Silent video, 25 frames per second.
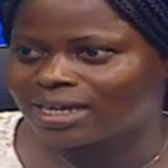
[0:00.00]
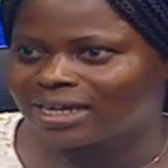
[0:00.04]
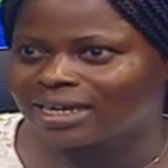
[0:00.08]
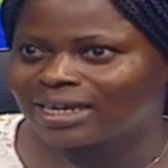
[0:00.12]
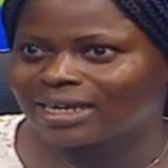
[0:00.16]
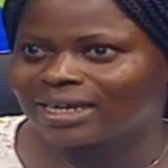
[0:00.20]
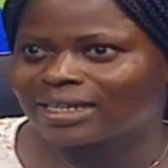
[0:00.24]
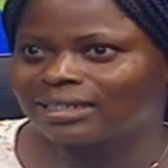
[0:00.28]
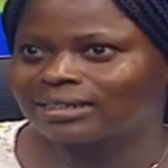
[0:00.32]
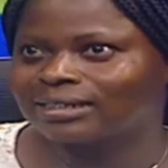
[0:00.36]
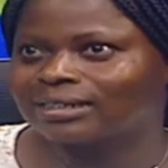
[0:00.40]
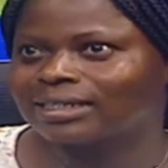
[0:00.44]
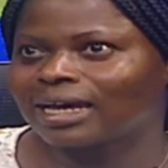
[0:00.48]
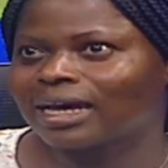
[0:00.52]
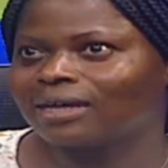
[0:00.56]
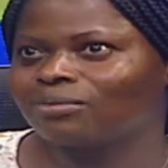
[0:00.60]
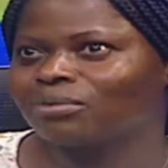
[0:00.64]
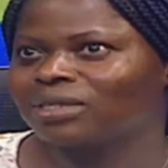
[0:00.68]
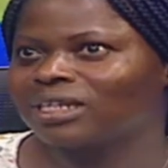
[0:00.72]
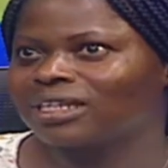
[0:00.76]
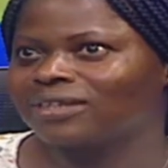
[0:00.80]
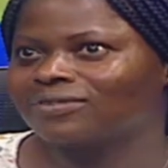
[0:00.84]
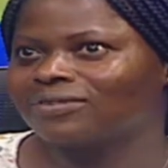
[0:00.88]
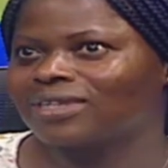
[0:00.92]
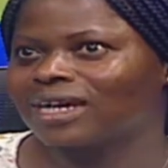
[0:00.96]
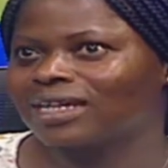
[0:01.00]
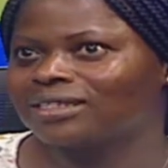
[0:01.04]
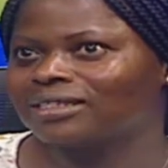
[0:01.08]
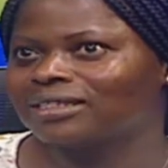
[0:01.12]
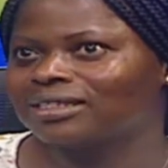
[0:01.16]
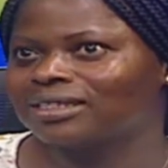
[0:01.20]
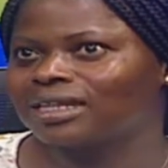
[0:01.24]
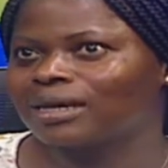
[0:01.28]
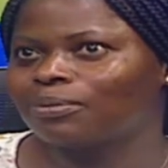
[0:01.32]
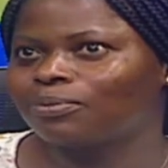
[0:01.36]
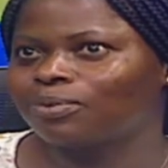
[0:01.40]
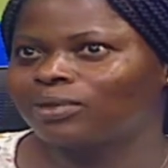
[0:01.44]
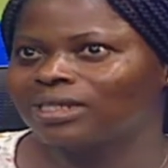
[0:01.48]
And I believe that
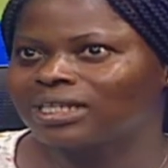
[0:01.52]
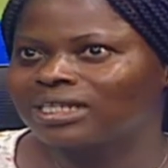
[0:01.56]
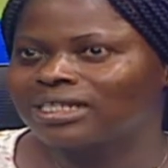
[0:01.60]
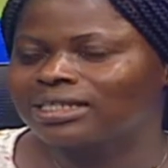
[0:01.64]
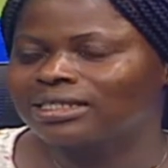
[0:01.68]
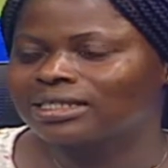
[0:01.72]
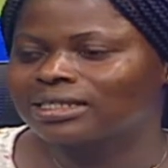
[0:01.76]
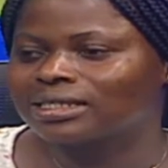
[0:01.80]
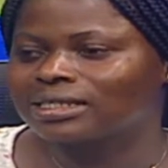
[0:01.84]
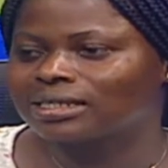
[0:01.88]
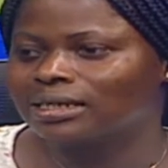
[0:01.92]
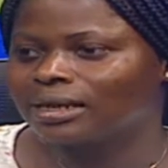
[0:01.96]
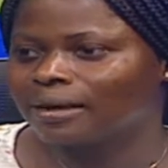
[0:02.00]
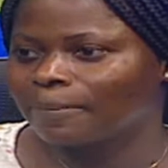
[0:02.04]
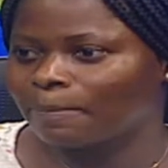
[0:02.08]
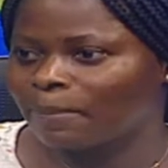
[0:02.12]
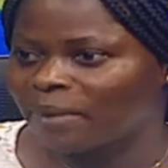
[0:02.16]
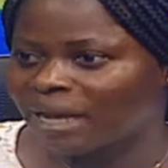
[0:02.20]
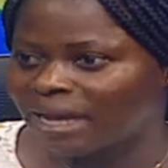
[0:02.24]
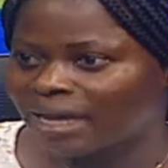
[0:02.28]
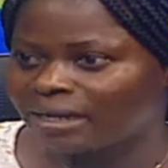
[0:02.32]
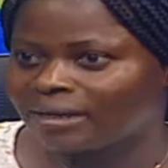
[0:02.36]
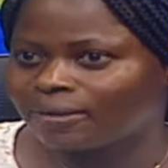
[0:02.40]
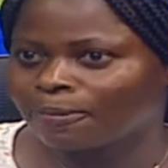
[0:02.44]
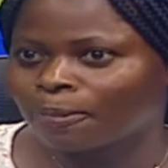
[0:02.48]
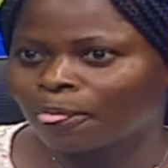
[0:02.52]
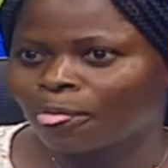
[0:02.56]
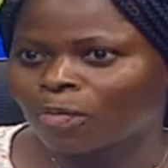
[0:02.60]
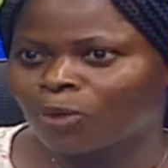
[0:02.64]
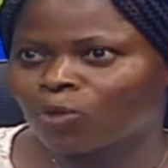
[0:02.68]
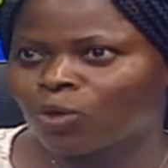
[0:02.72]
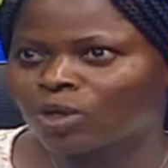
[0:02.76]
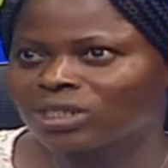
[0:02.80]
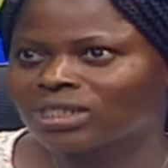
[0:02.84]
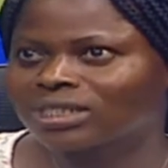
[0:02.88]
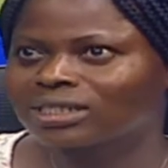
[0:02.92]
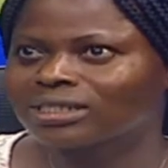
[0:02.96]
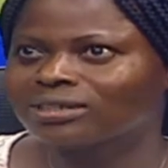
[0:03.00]
the police men,
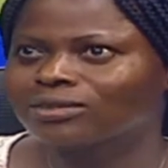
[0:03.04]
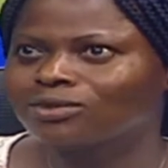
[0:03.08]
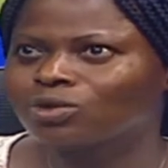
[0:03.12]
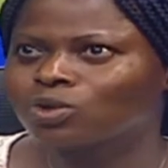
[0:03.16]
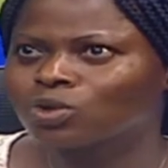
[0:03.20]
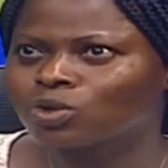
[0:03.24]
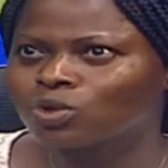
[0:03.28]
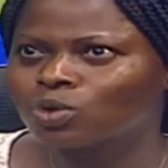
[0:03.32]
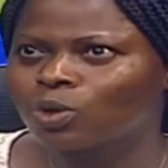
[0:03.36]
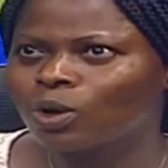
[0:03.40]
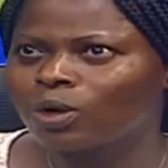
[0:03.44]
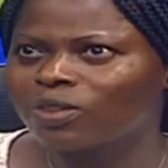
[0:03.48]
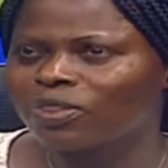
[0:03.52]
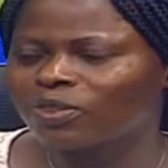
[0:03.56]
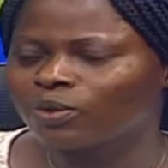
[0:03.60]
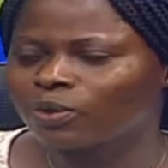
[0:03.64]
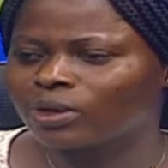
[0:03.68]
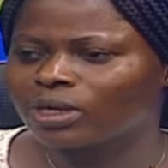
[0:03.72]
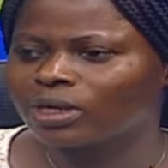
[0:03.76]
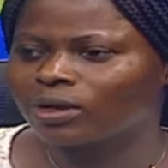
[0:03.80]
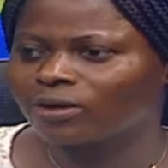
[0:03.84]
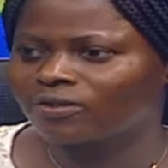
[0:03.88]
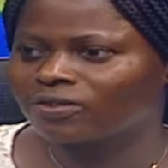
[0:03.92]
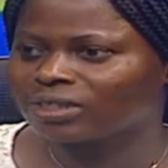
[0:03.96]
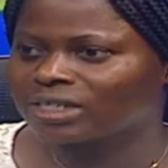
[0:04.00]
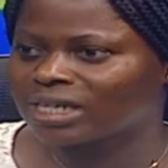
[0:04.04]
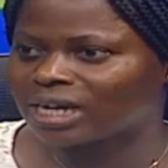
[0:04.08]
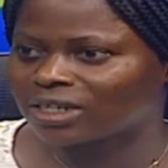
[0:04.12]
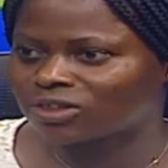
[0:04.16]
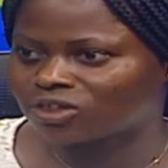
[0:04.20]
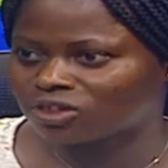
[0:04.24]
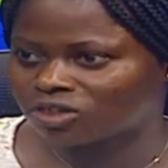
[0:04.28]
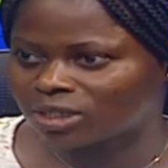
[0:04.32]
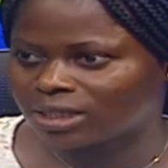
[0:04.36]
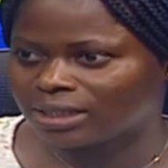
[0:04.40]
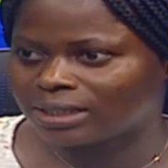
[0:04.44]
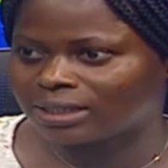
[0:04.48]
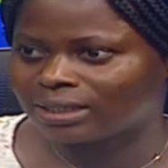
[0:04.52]
watching 2 or 3 of their
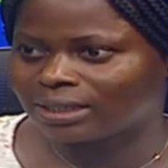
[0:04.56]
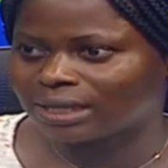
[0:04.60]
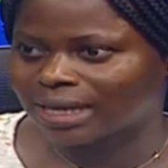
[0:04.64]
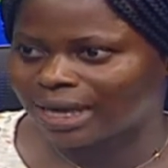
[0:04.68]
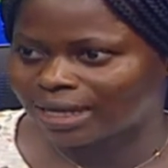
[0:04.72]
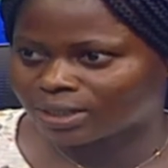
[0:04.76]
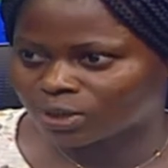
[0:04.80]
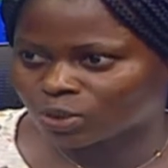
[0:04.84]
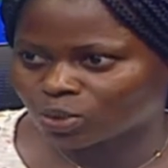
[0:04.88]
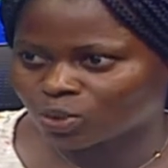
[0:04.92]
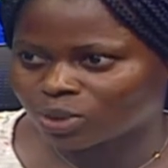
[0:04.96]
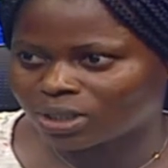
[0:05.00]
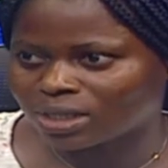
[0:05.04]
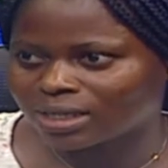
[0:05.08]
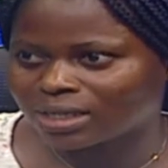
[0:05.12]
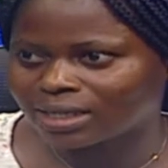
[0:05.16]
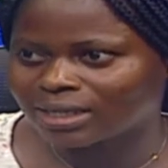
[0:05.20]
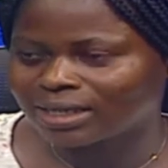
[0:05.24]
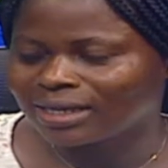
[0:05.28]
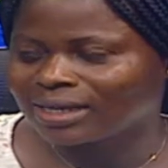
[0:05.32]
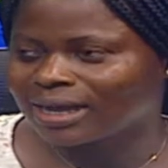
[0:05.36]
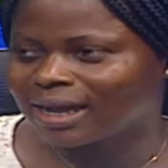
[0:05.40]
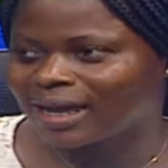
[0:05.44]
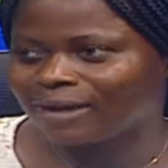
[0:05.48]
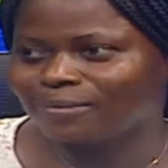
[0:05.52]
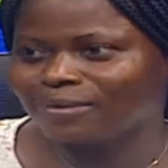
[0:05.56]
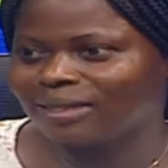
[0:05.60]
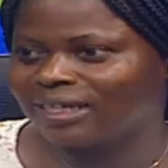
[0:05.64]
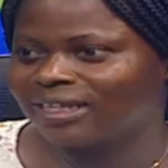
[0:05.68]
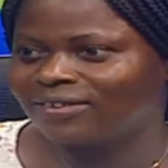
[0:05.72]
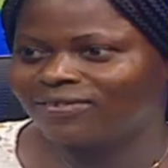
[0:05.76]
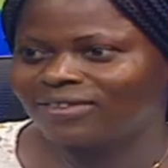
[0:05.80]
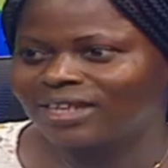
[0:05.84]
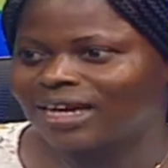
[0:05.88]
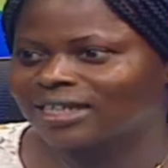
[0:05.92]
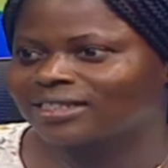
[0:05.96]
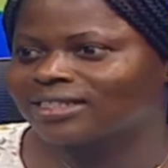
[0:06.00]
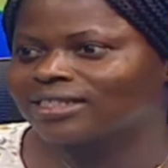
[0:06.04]
training last week, I believe
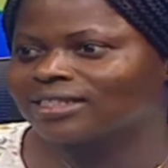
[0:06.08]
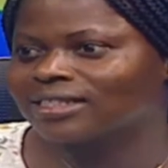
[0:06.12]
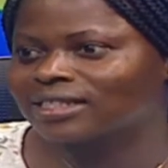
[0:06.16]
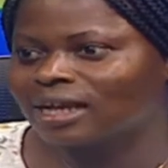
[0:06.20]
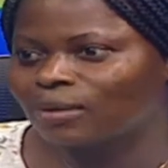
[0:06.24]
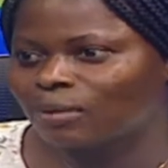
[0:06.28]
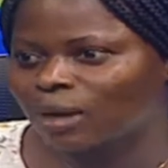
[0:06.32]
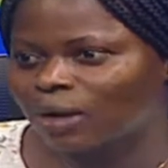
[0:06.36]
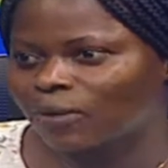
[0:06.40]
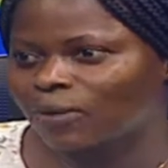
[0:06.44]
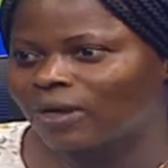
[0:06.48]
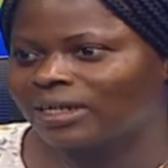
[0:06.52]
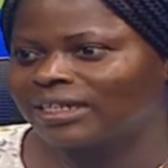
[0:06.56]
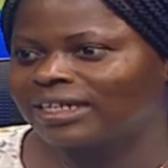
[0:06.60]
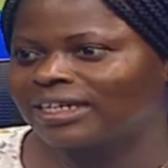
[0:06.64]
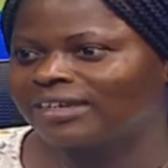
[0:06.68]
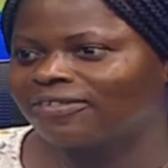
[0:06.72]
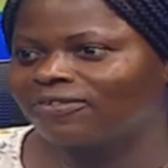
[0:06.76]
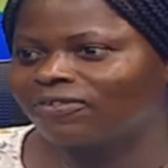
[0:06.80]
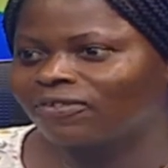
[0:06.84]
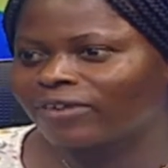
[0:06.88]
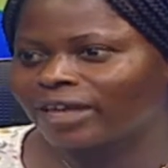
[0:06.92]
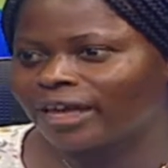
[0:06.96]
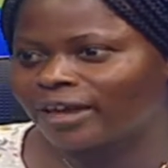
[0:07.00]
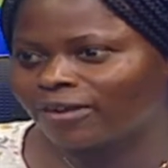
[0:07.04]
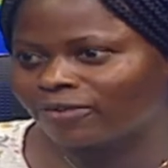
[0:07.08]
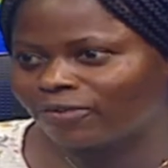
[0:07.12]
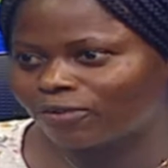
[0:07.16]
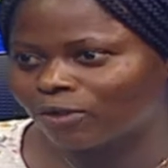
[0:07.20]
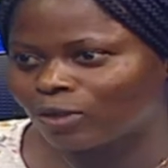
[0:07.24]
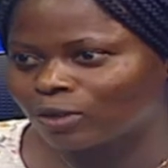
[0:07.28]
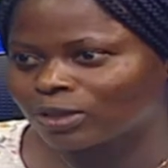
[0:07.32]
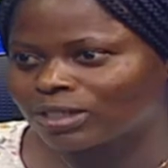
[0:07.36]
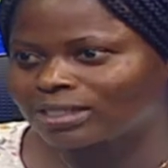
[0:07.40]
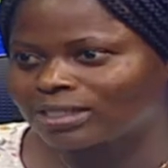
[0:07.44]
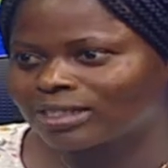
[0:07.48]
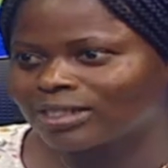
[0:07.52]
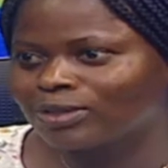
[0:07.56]
that this time around, if Air
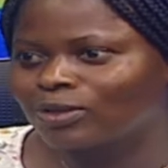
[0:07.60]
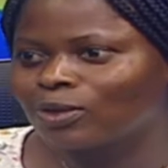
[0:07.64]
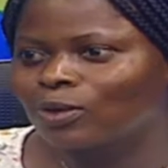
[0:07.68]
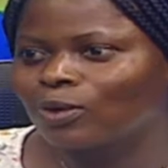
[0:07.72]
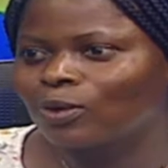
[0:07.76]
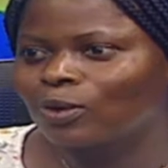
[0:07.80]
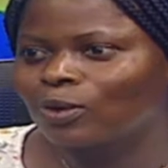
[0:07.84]
Force, they don't